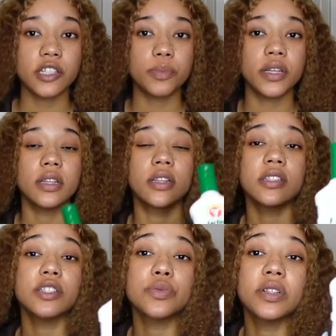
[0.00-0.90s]
but
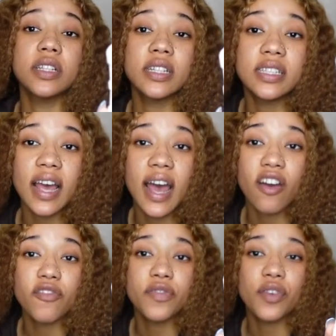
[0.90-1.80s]
this is really good to
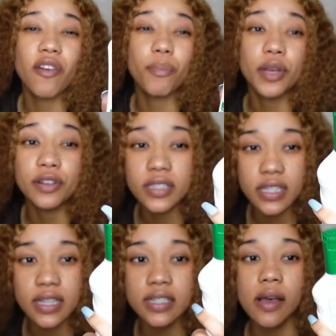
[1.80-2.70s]
have if you have
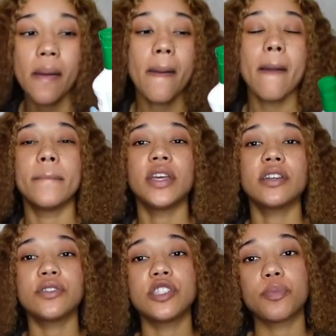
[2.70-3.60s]
piercings
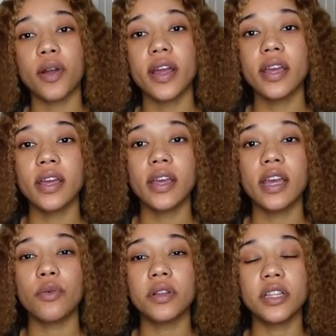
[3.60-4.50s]
because you spray it,
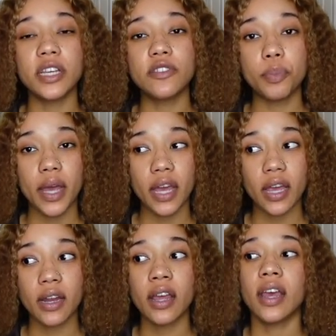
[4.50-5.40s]
it relieves
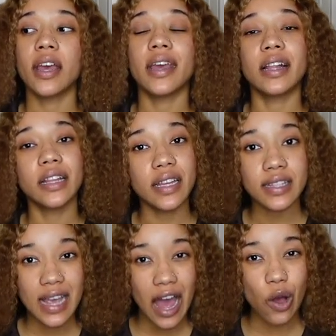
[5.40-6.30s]
pain, it
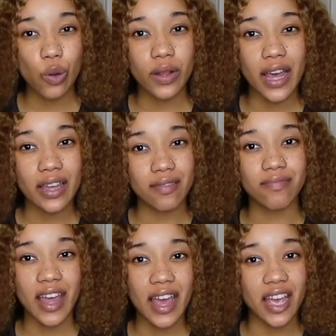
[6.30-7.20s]
cleans out
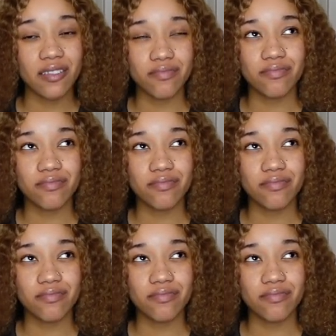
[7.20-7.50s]
like that